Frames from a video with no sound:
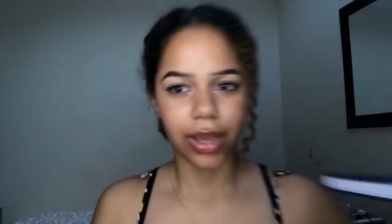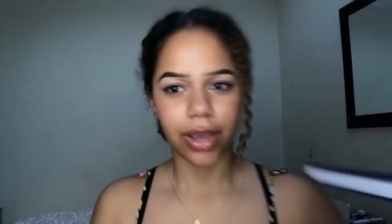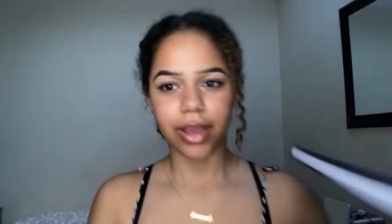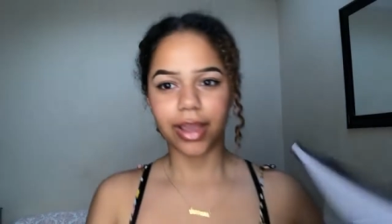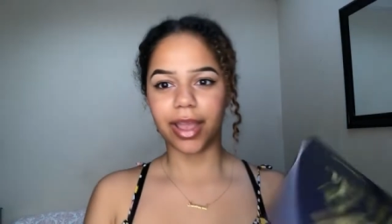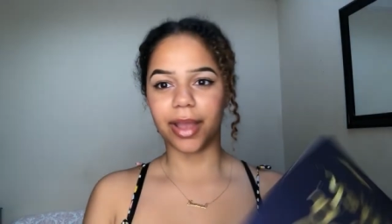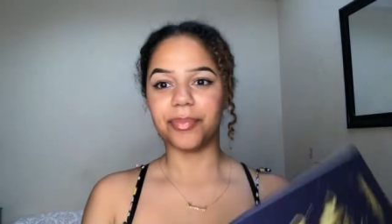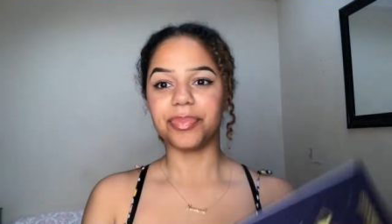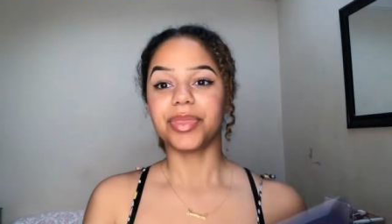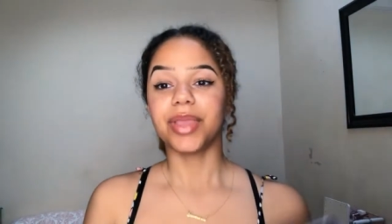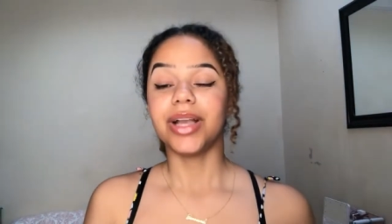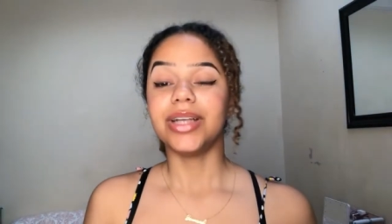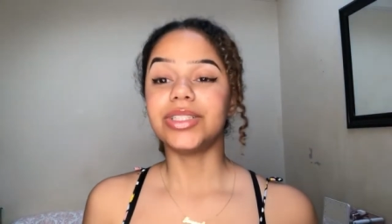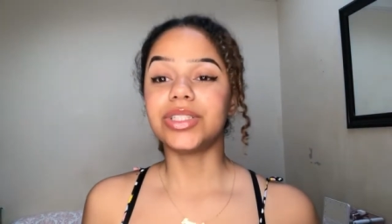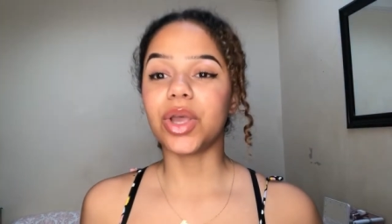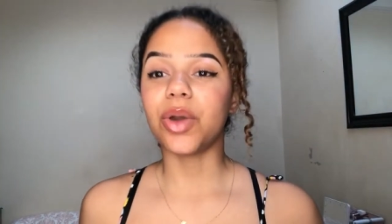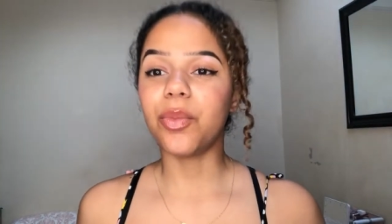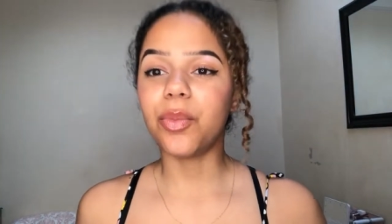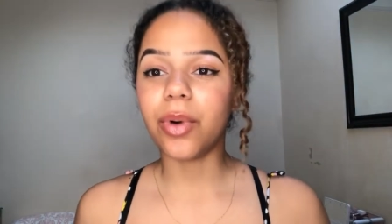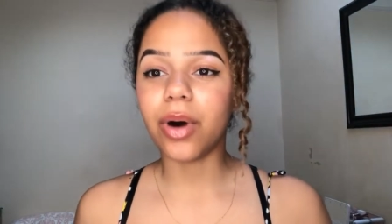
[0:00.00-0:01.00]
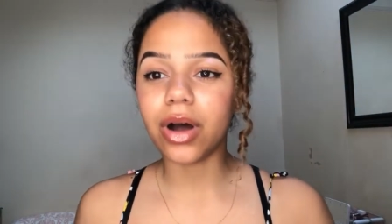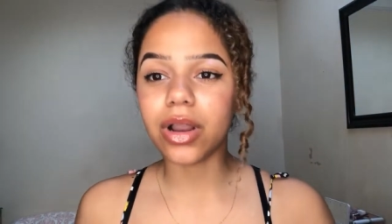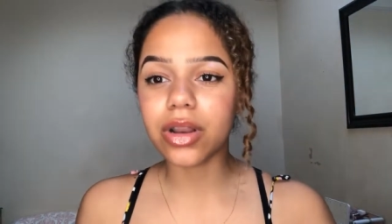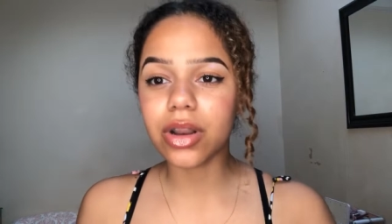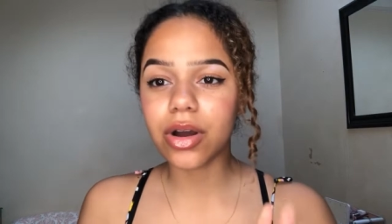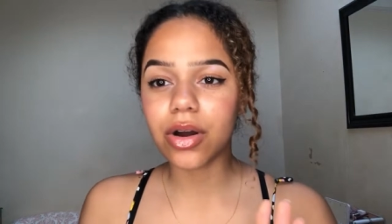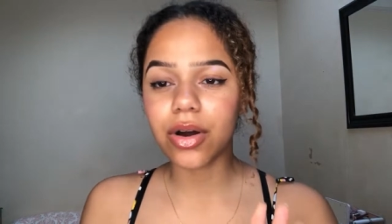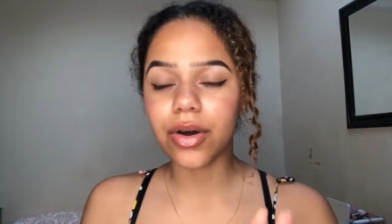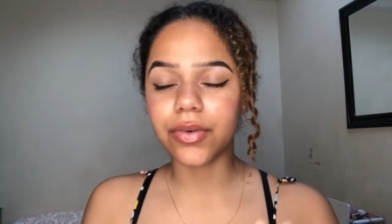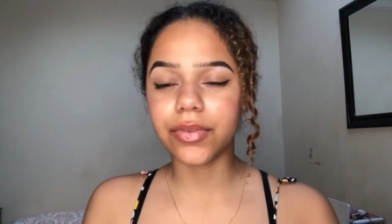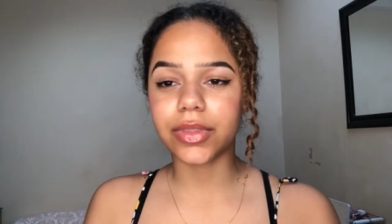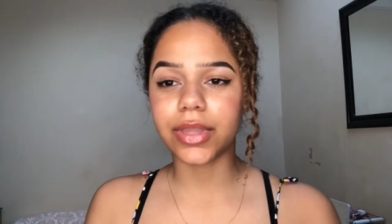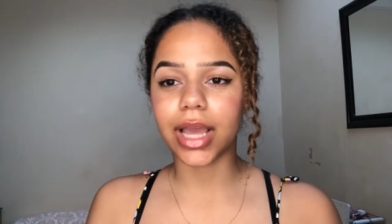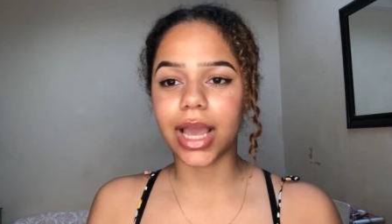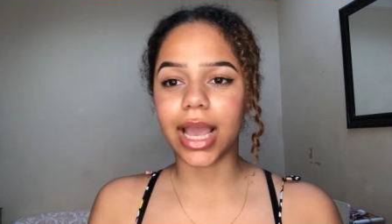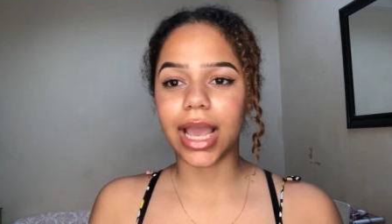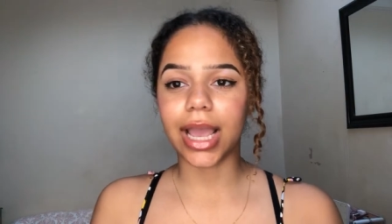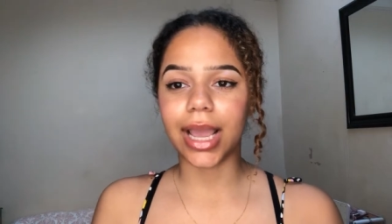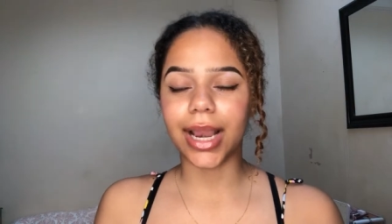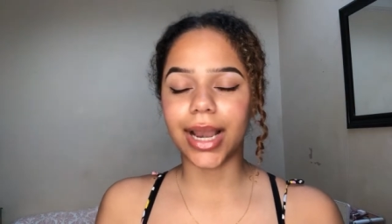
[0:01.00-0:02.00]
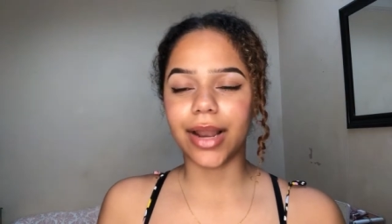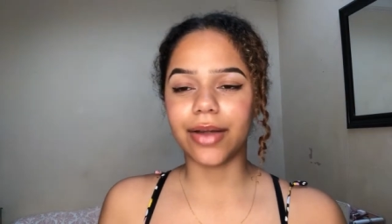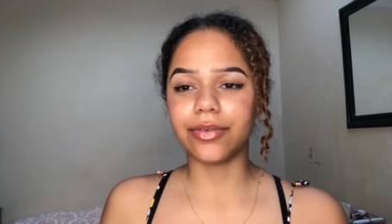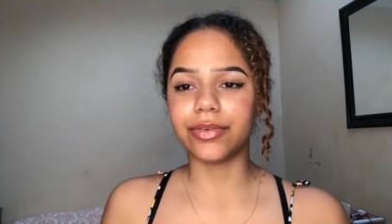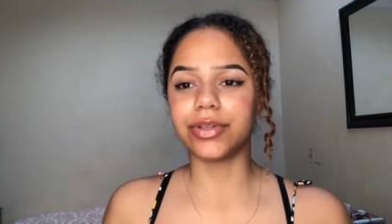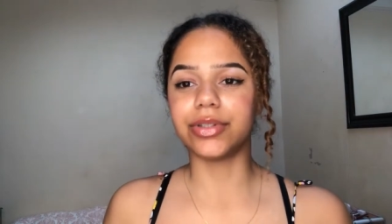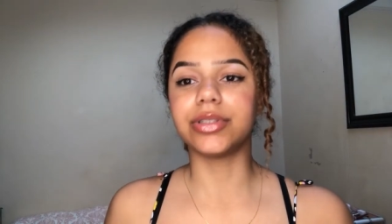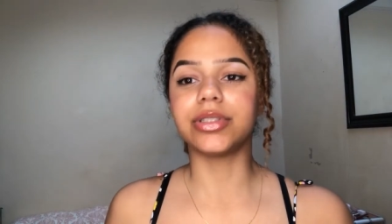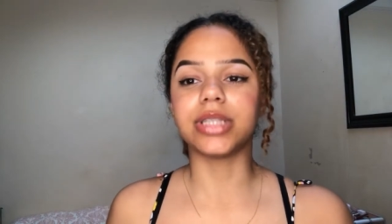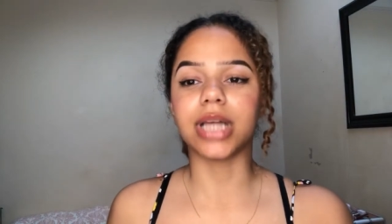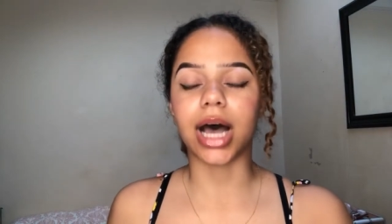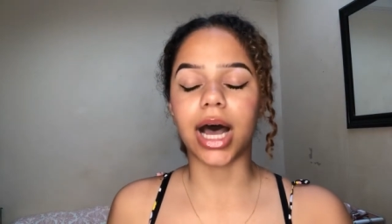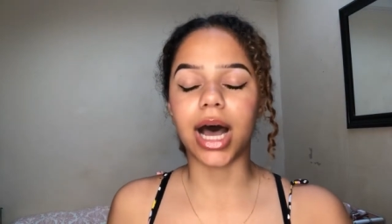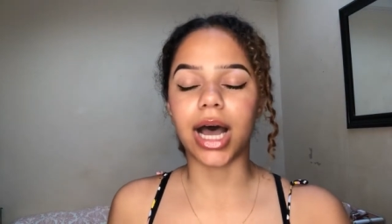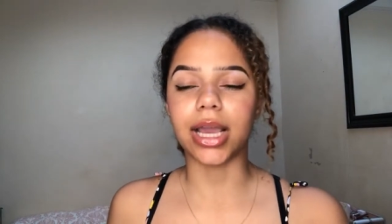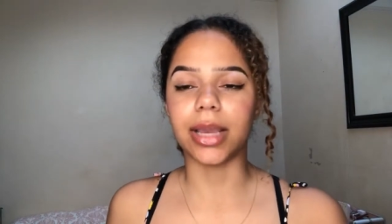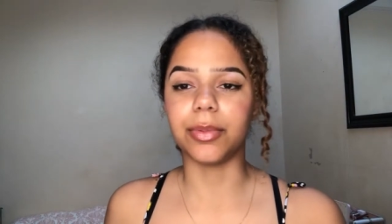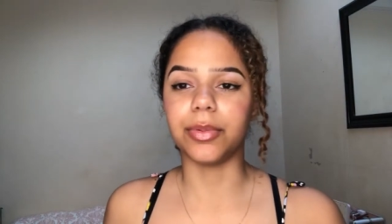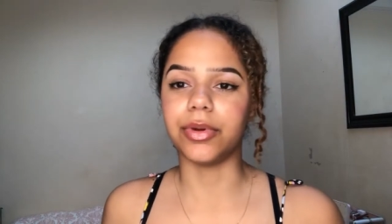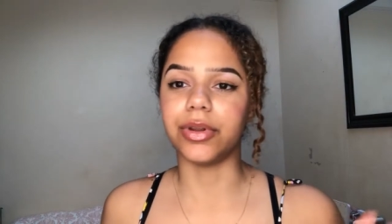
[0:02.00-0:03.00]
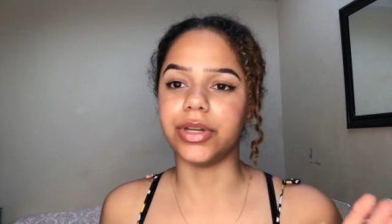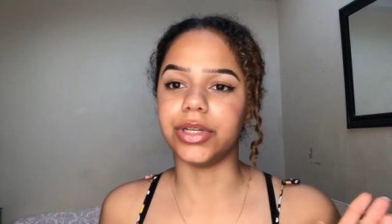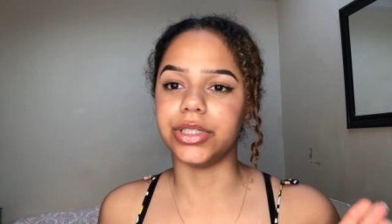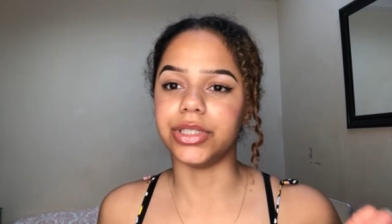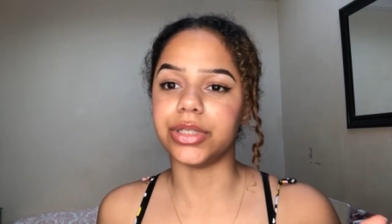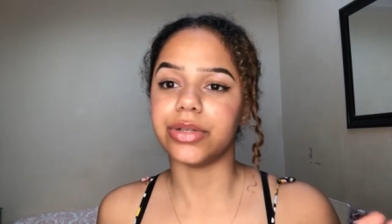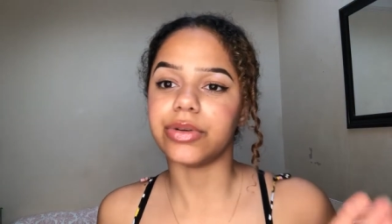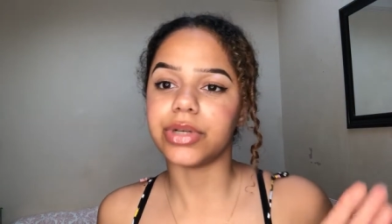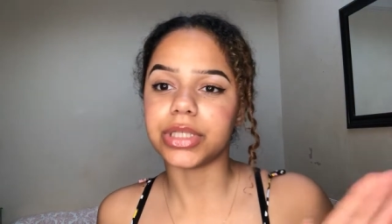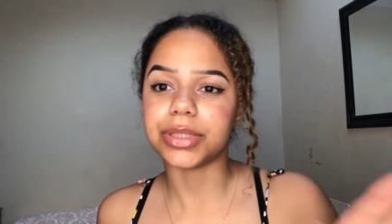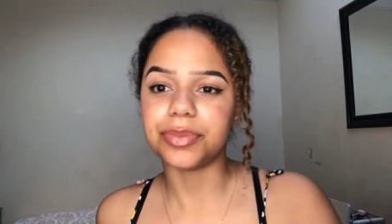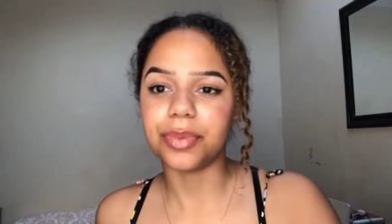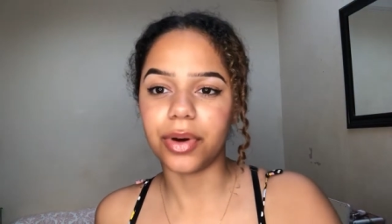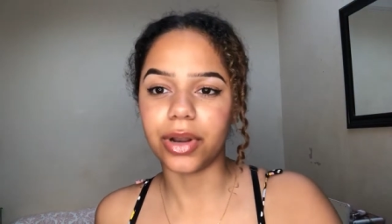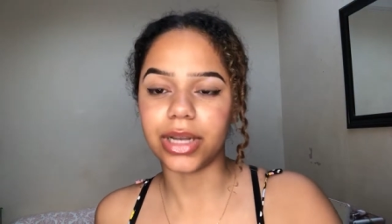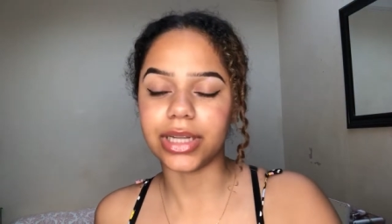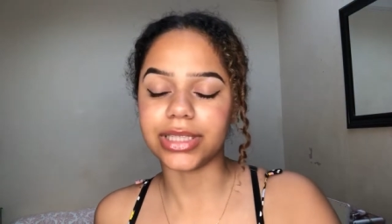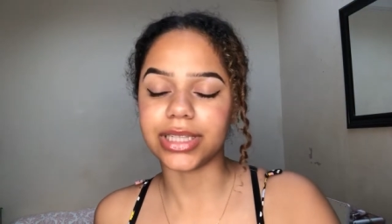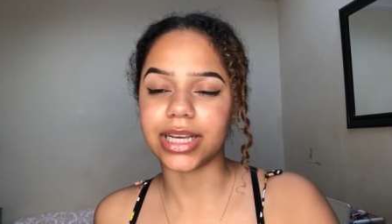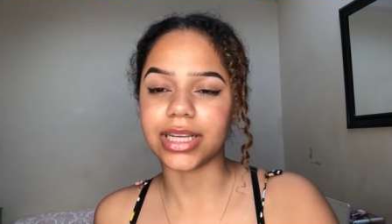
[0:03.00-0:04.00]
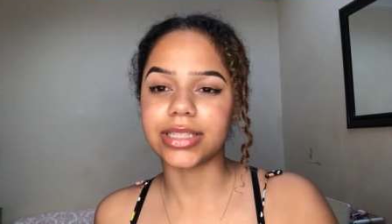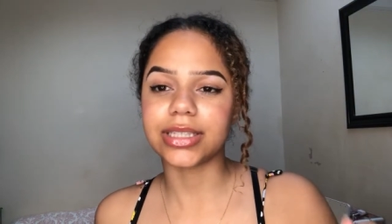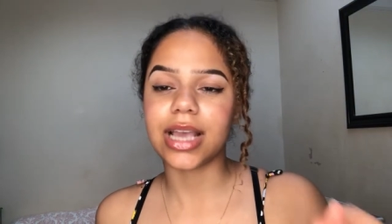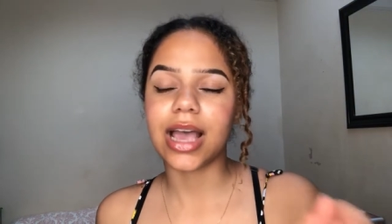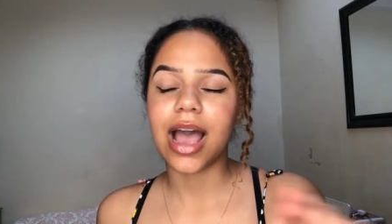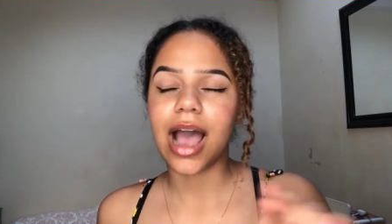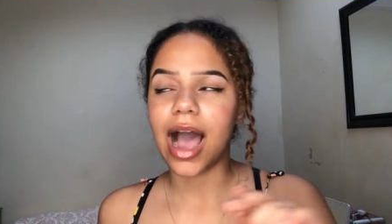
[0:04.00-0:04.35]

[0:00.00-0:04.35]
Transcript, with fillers: Okay, so one of the A-levels that I am gonna do is politics.